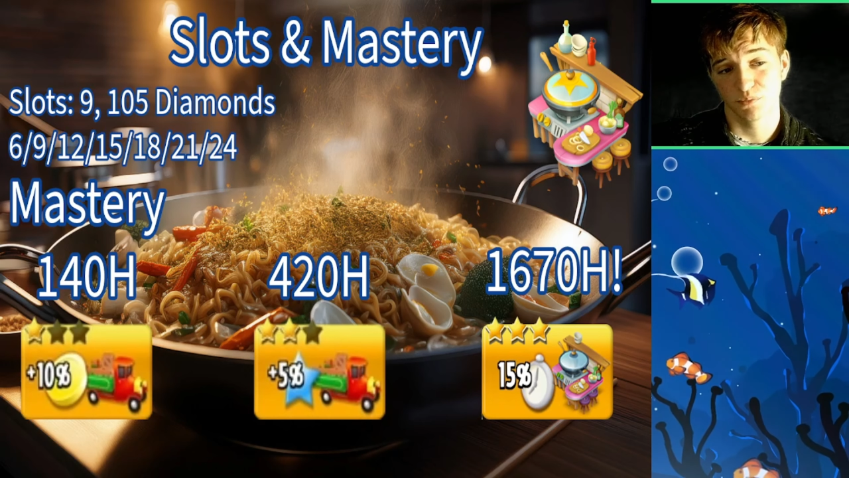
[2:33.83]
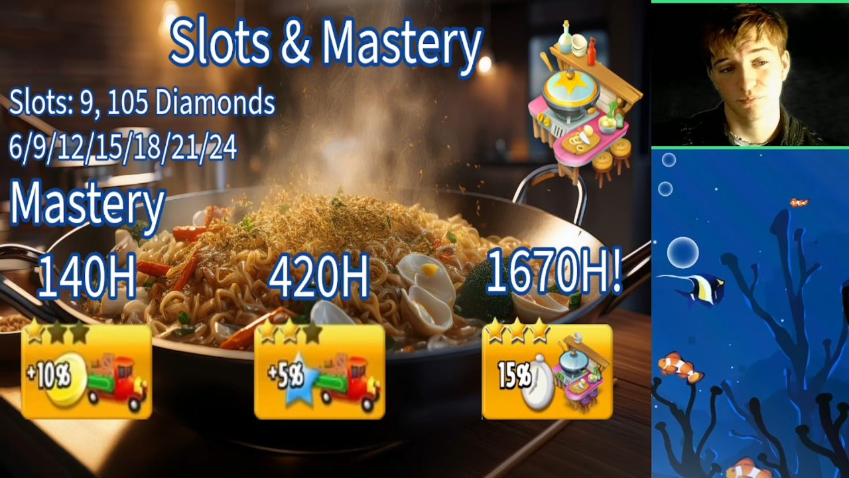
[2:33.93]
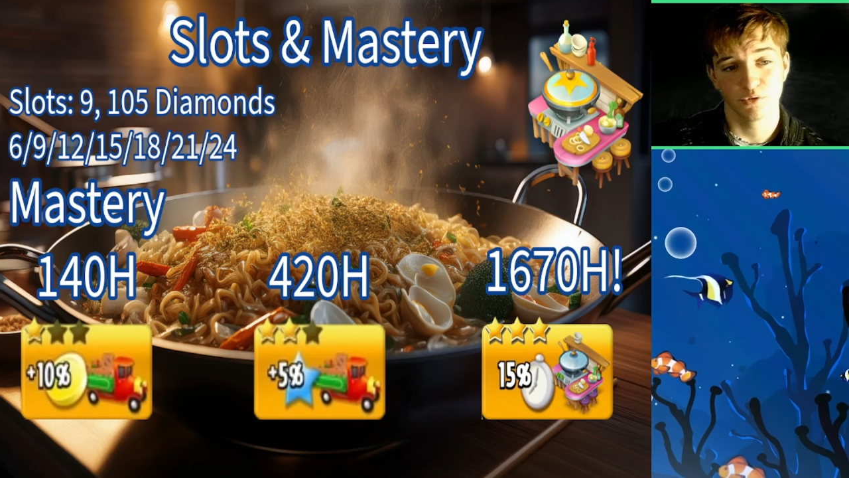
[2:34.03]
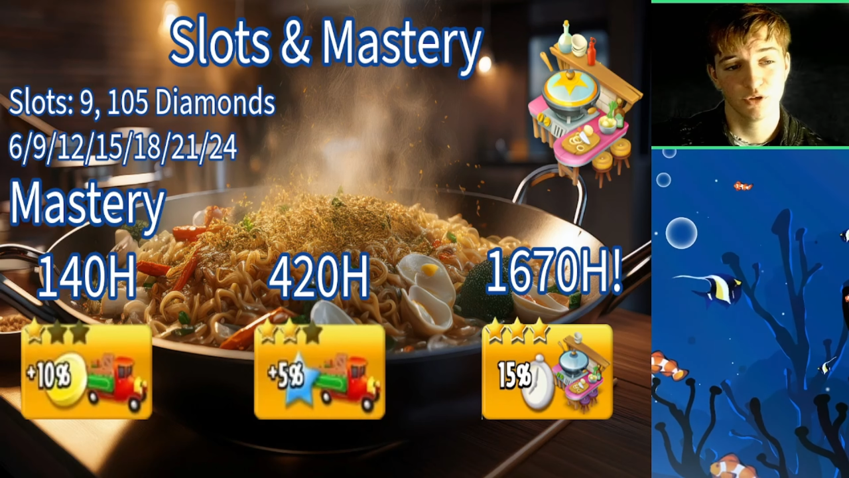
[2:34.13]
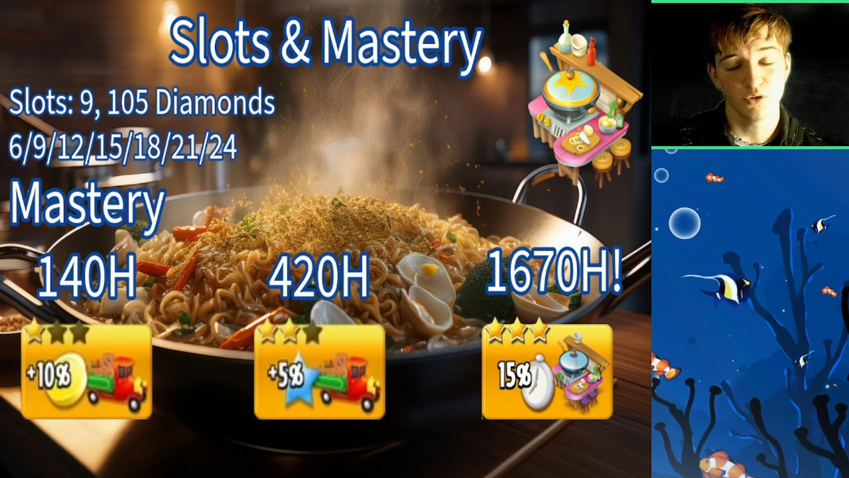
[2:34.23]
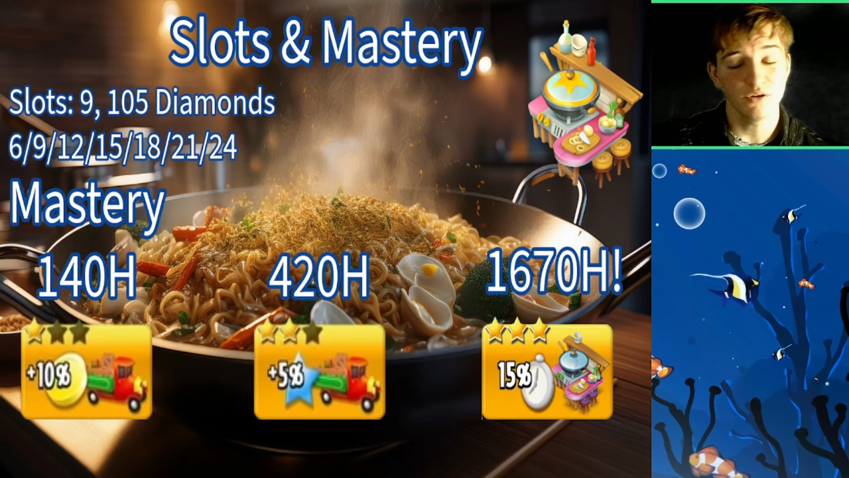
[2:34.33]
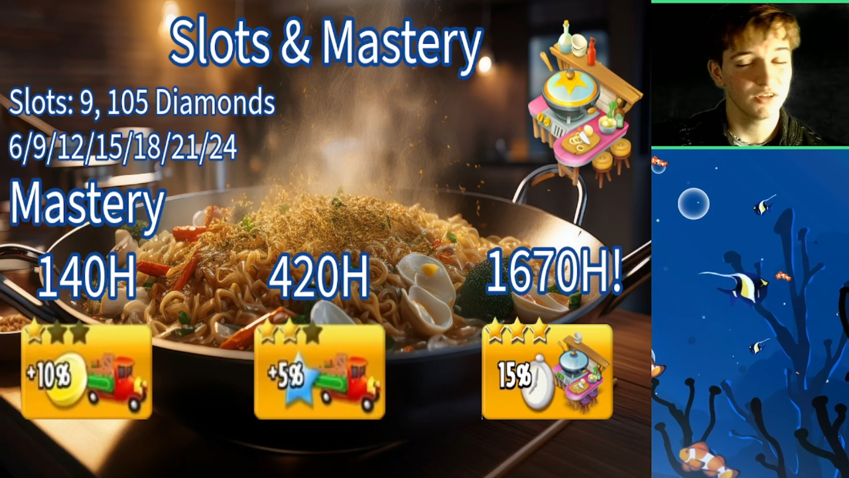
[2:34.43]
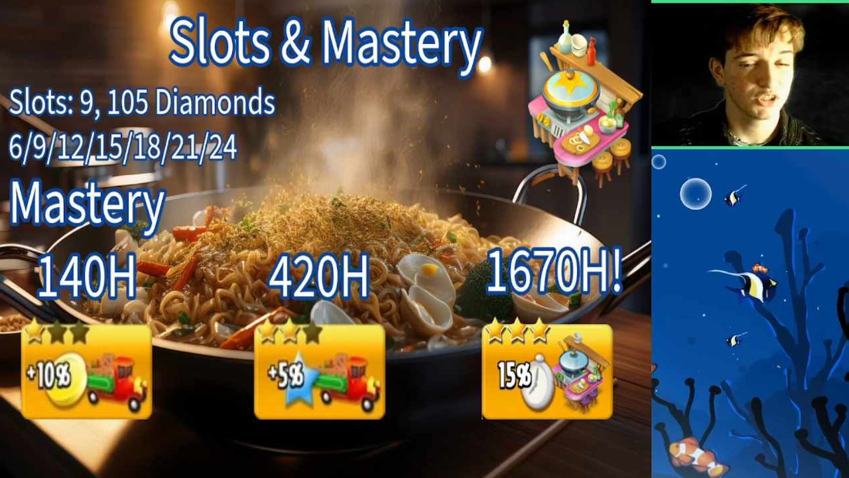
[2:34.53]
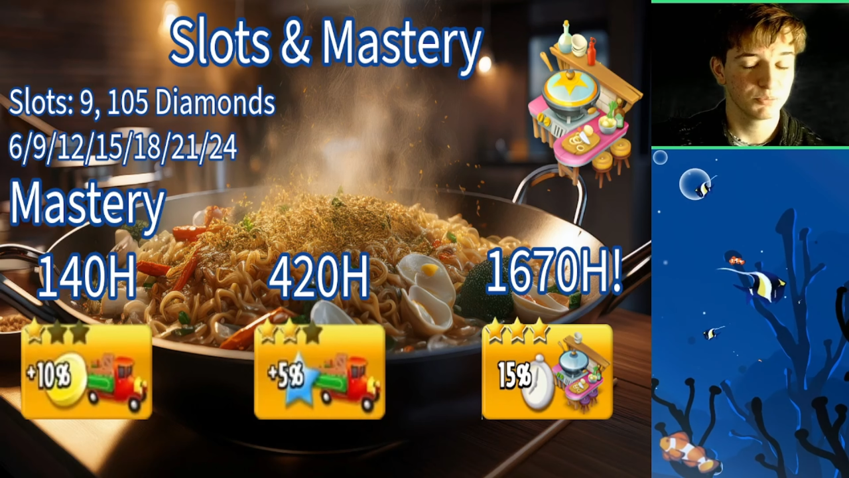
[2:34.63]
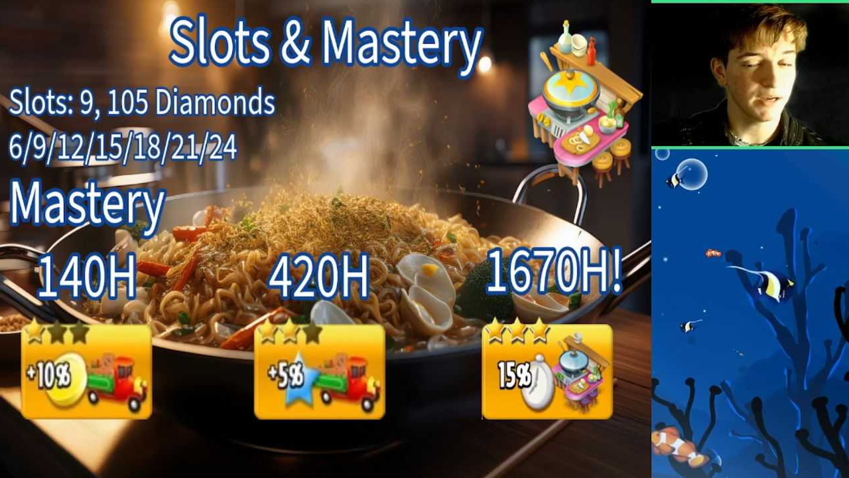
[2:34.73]
you don't
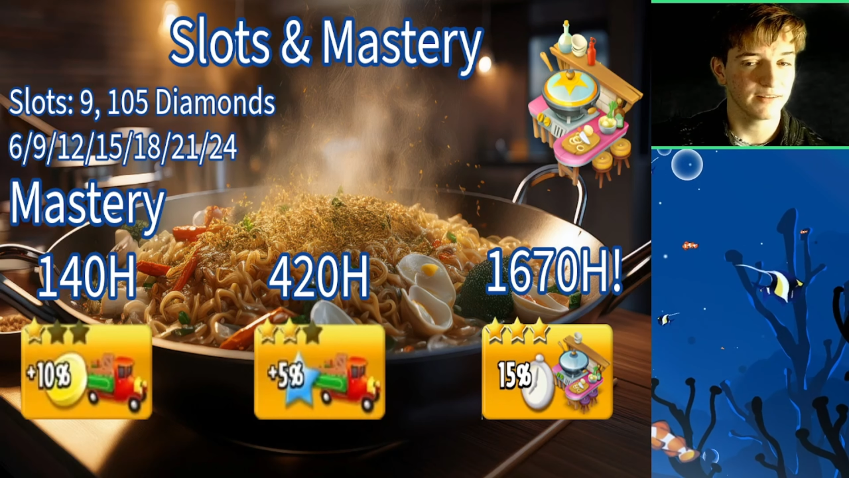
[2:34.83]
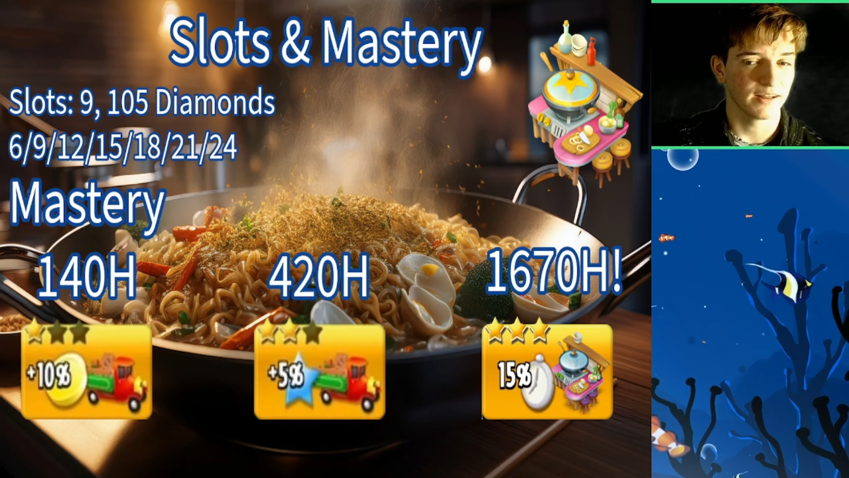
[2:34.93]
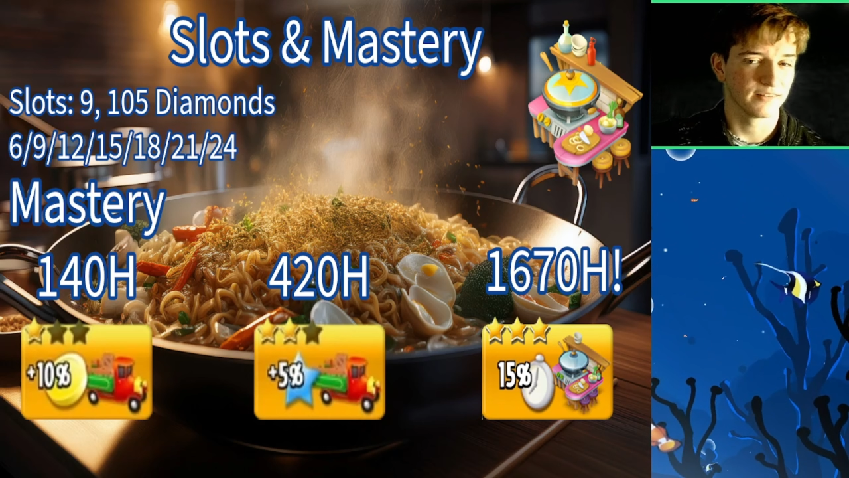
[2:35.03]
expect that